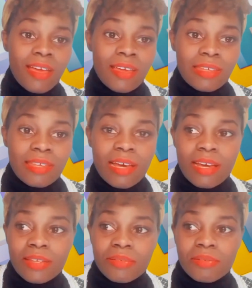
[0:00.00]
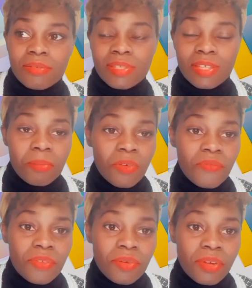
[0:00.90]
yeah, I know some of
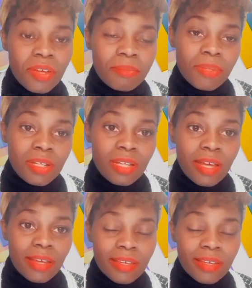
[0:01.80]
you can be like,